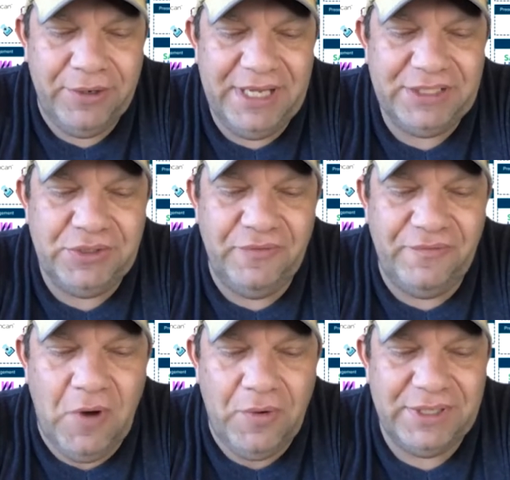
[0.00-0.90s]
You need
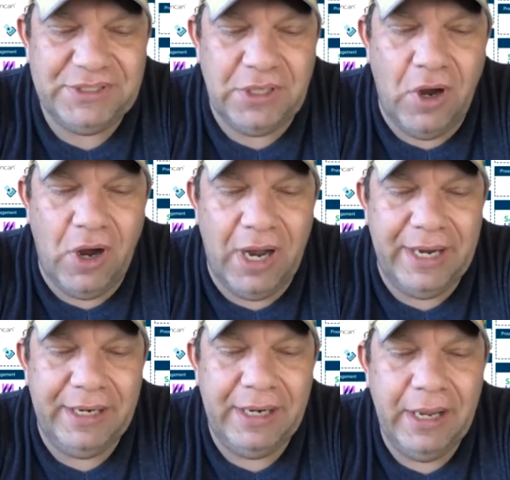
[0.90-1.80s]
to focus
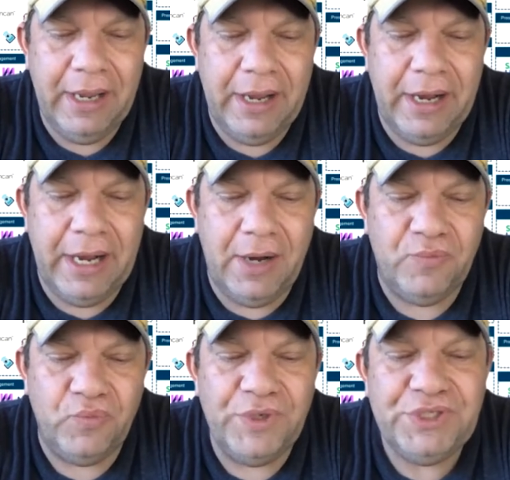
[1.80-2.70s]
on
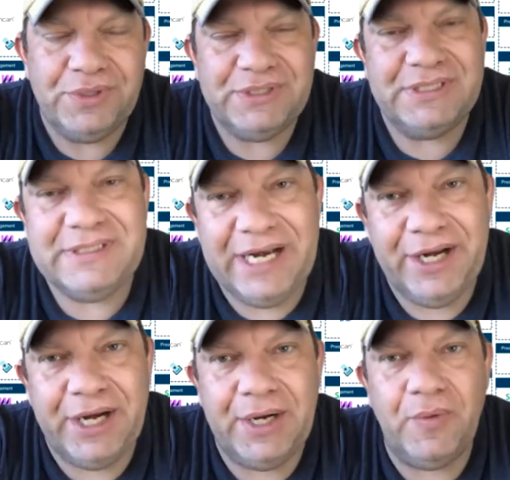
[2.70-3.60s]
resources
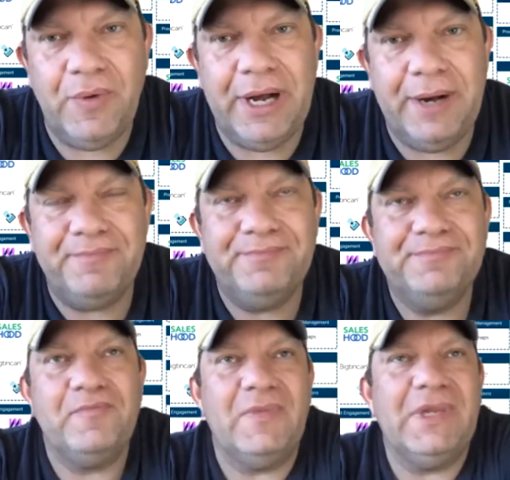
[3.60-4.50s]
that are going to